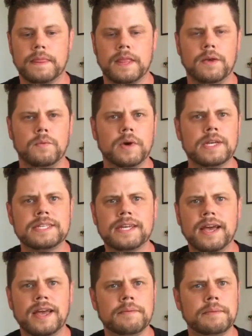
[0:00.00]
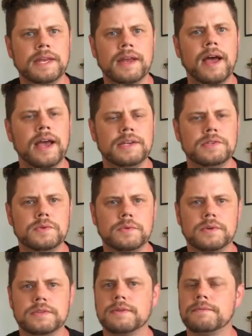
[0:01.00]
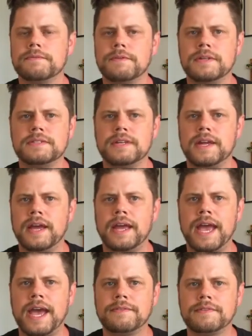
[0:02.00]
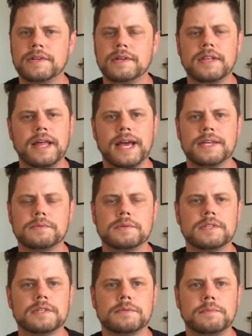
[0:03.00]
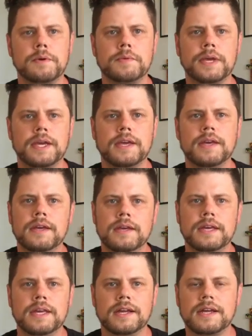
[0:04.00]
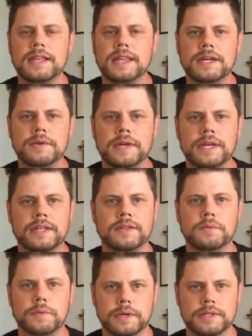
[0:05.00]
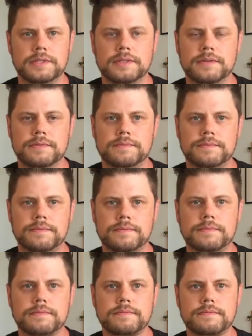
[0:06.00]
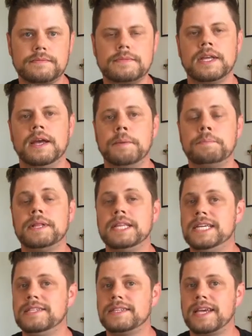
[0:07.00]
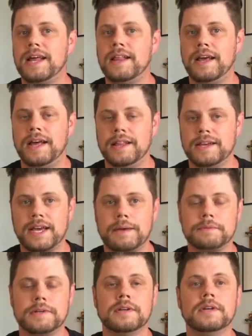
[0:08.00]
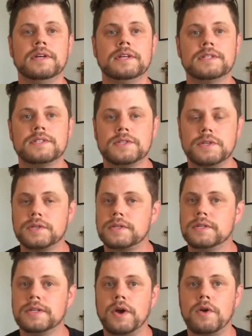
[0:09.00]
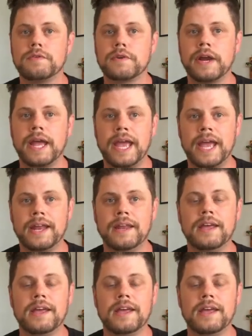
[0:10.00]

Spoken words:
One time in high school, some friends and I, after class, were smoking in a clearing in the woods. A police helicopter circled overhead